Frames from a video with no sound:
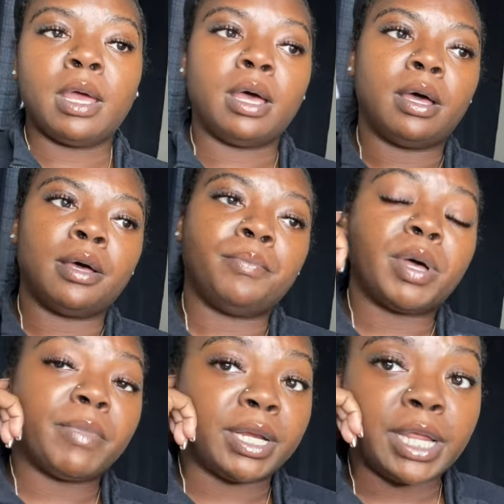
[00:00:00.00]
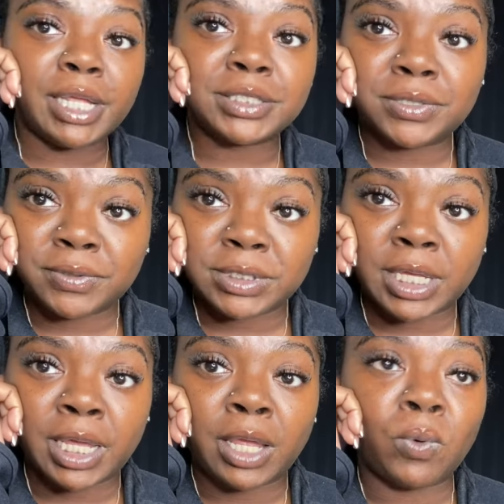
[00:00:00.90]
um, but Monday and
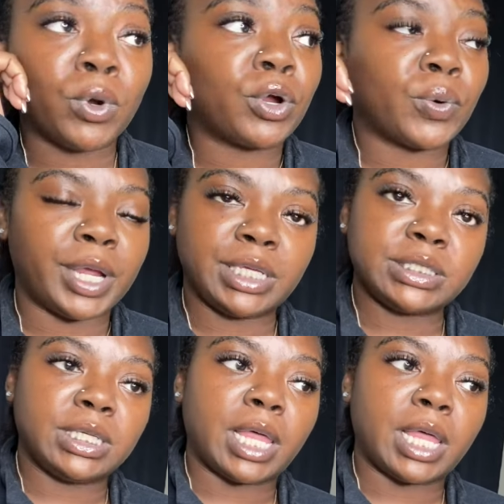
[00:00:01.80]
Tuesday were crazy.